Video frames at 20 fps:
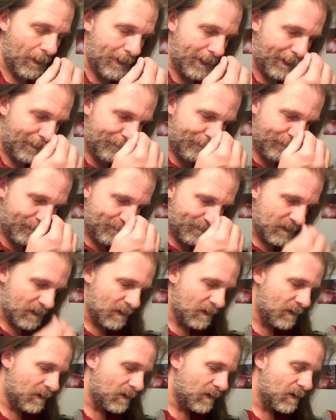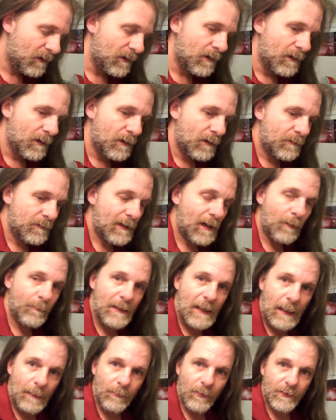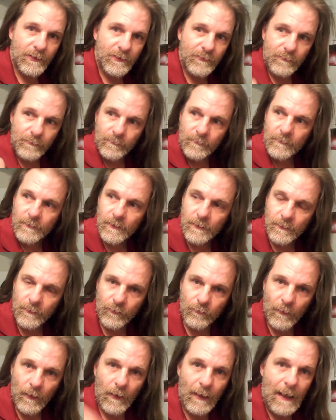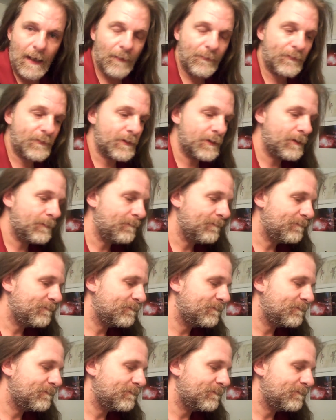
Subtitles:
enough that I'll be able to drill out the